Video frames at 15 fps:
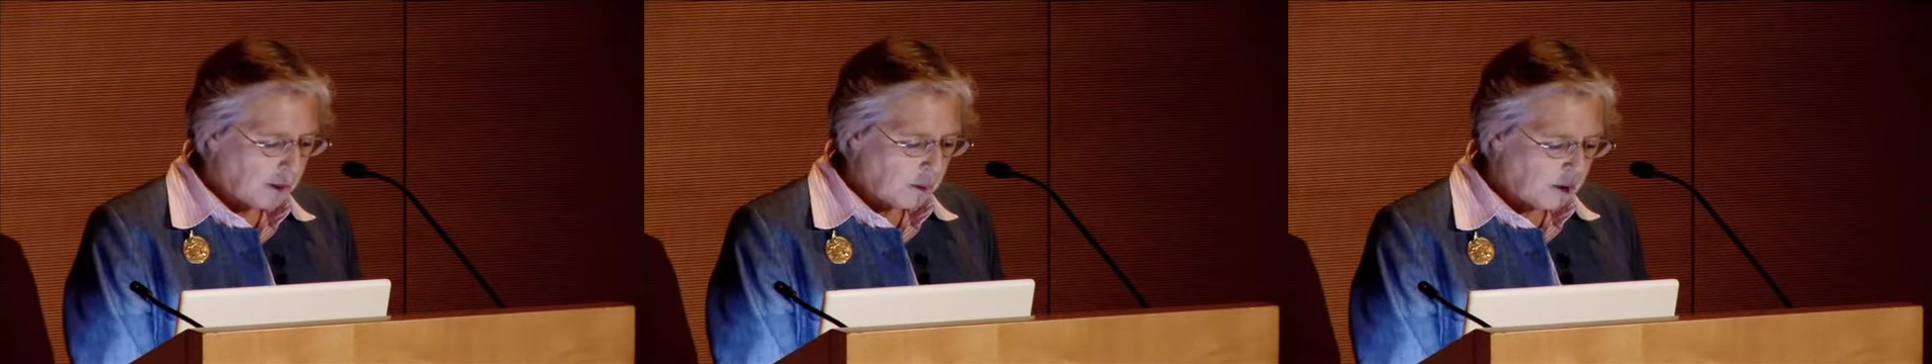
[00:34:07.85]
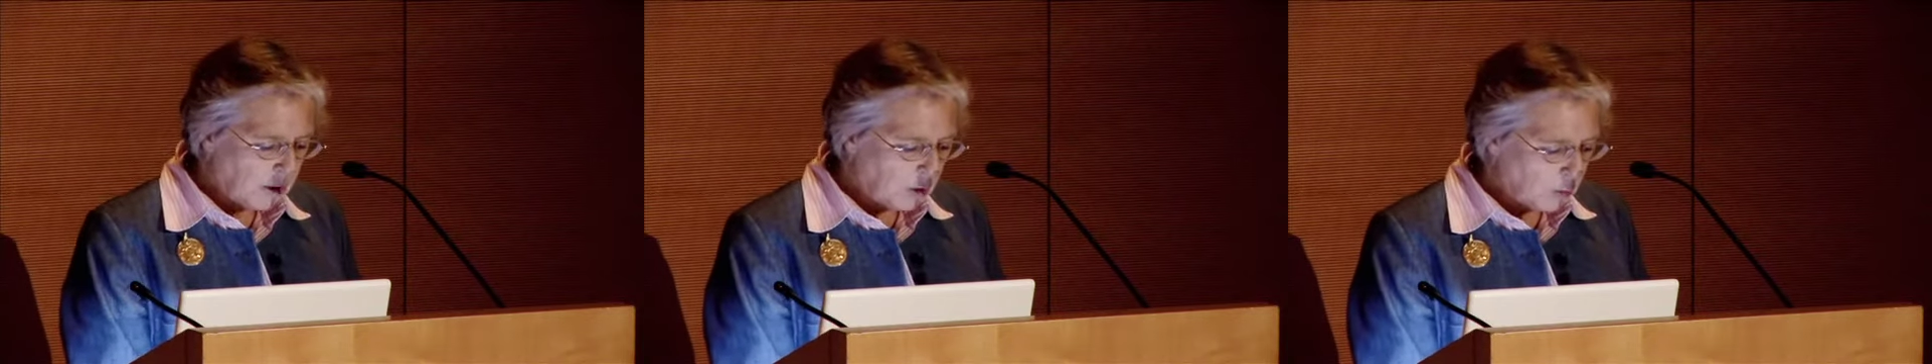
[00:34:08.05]

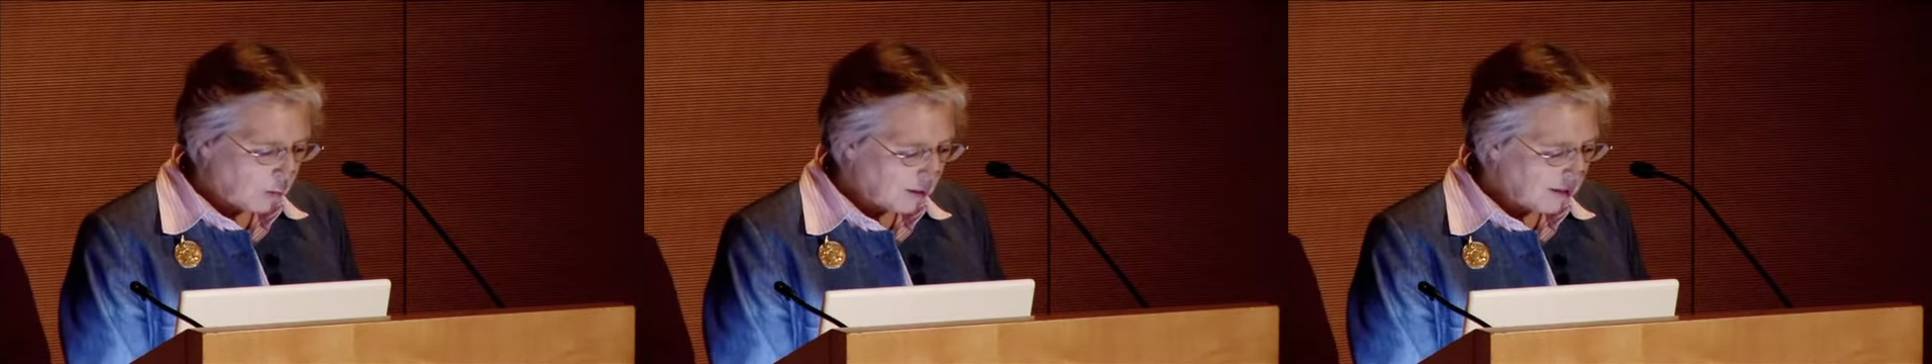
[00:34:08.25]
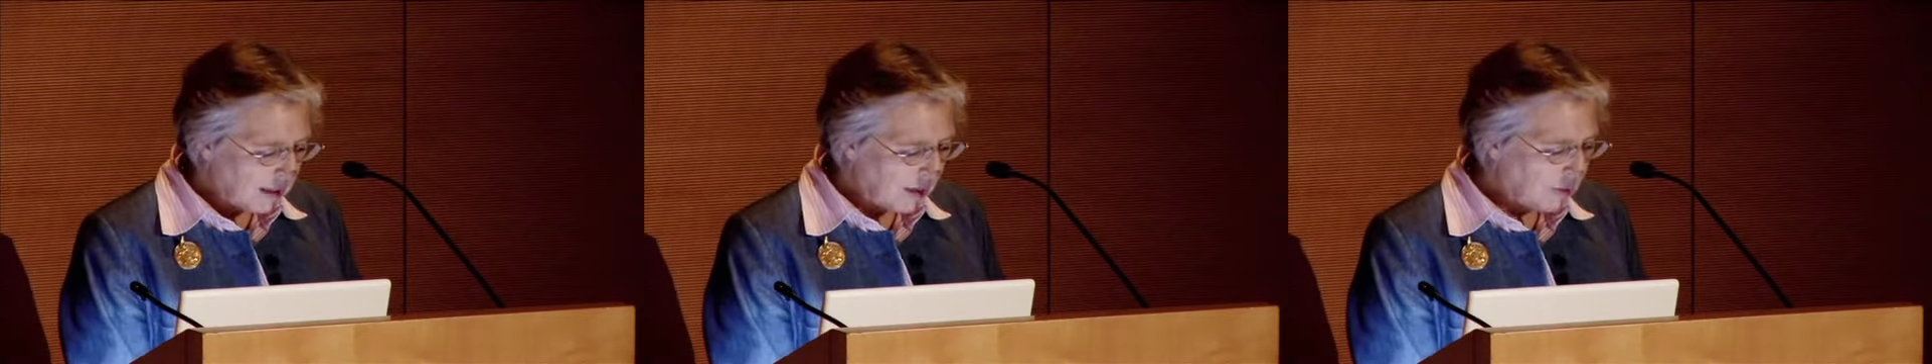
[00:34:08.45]
but it
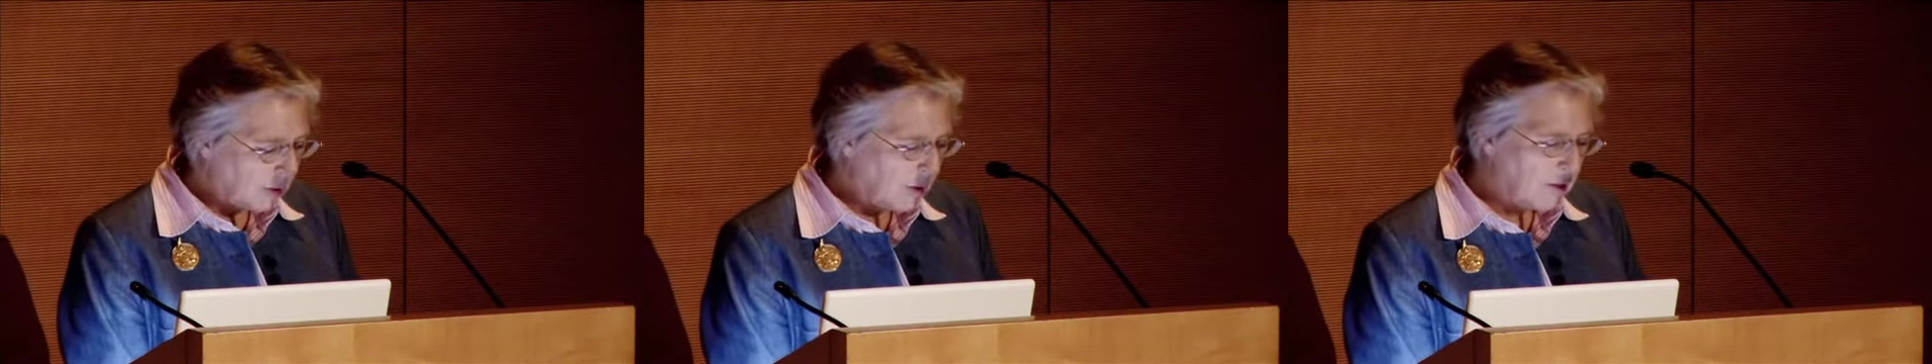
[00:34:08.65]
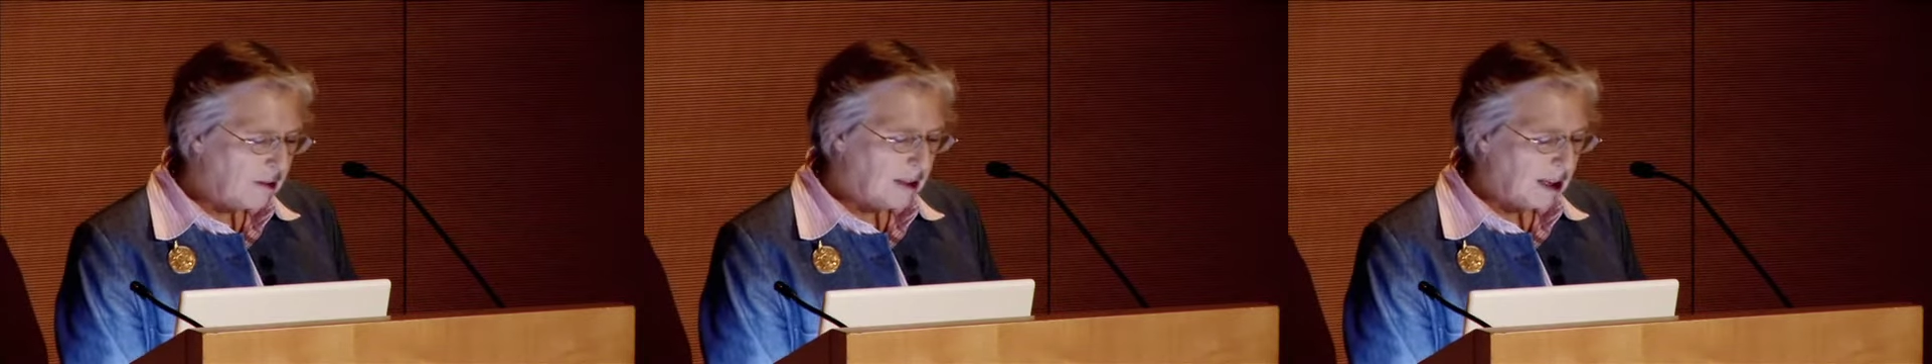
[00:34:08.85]
was
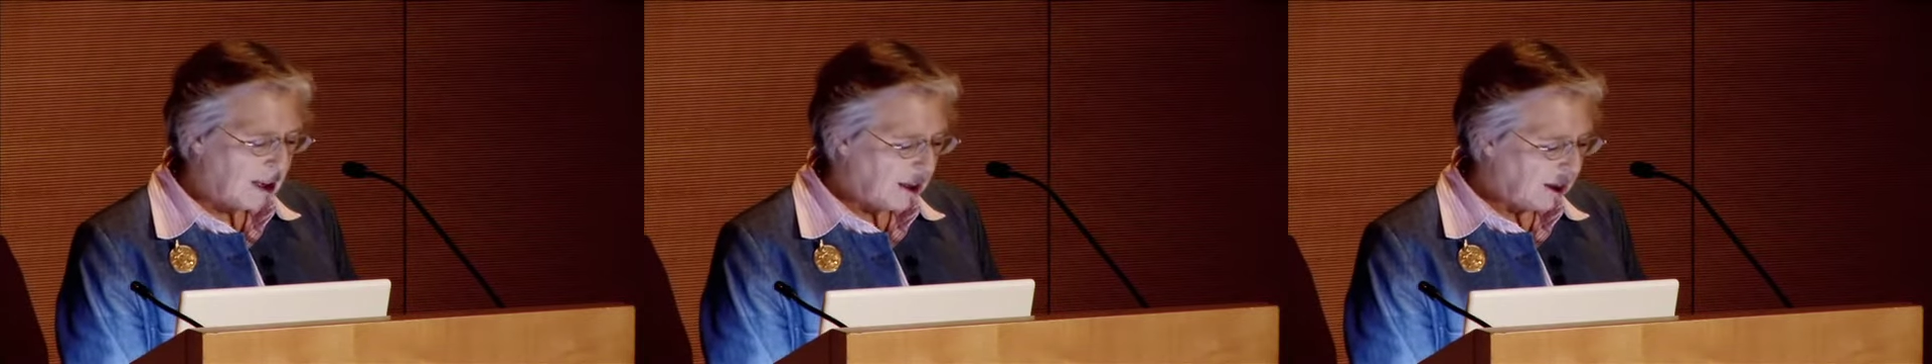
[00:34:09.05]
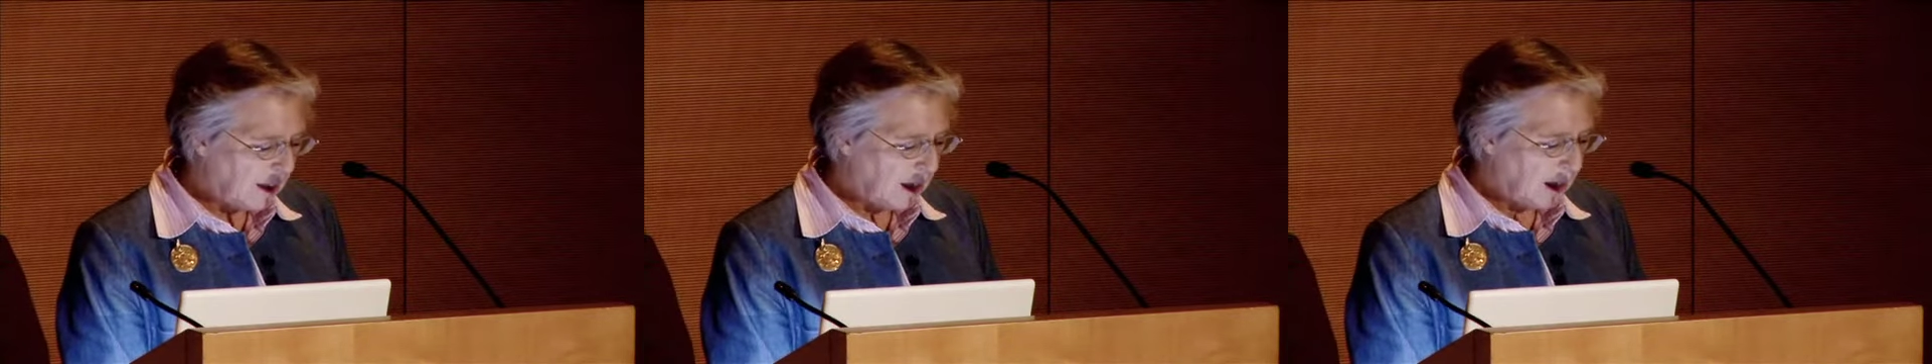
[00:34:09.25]
left
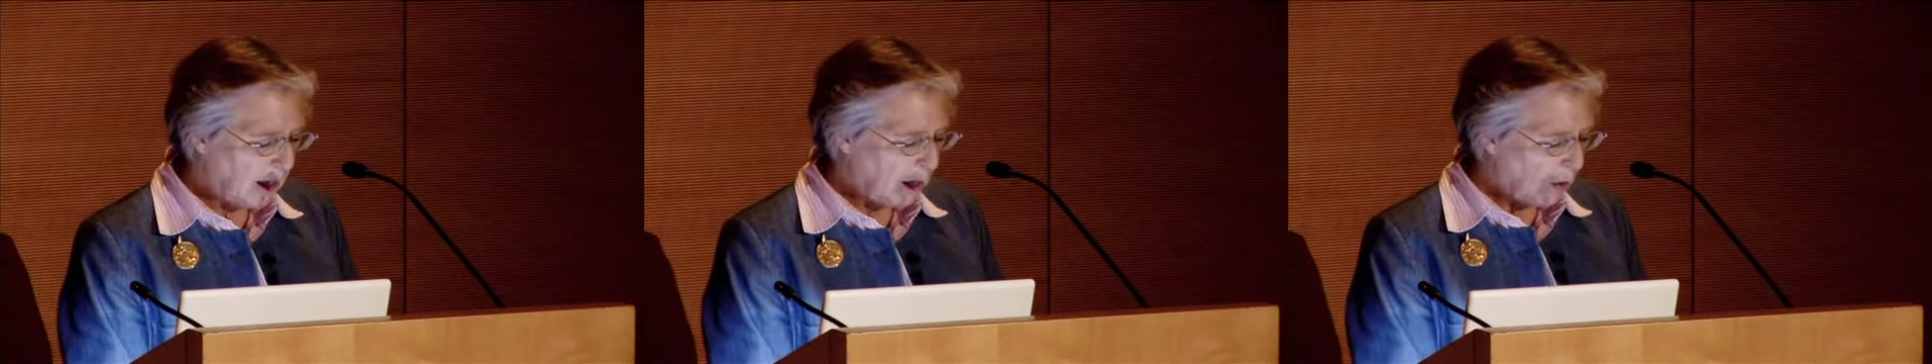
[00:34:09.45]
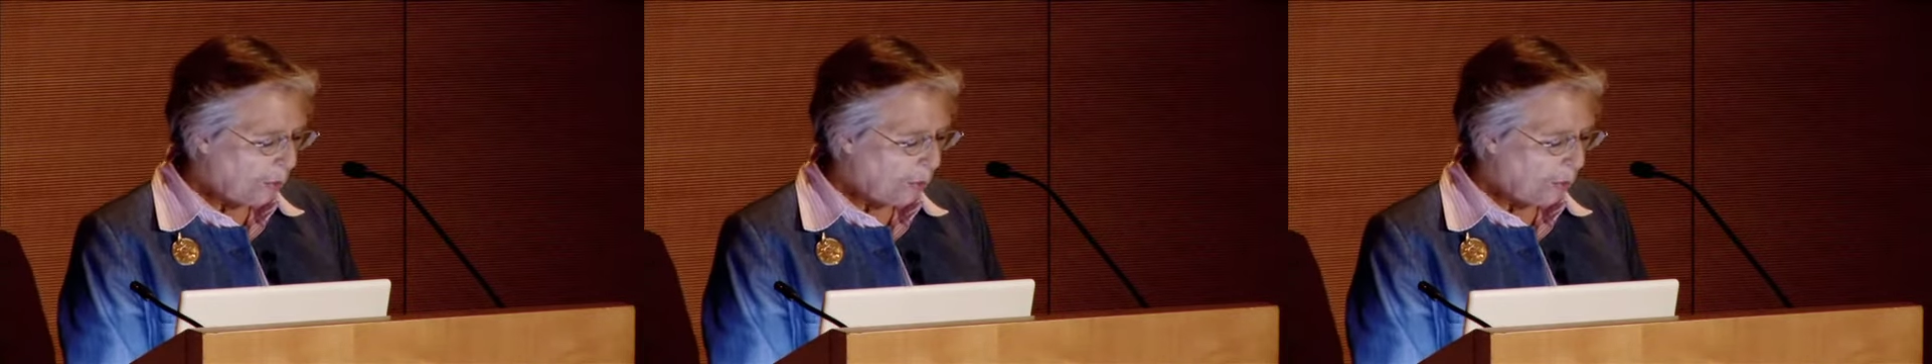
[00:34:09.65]
aside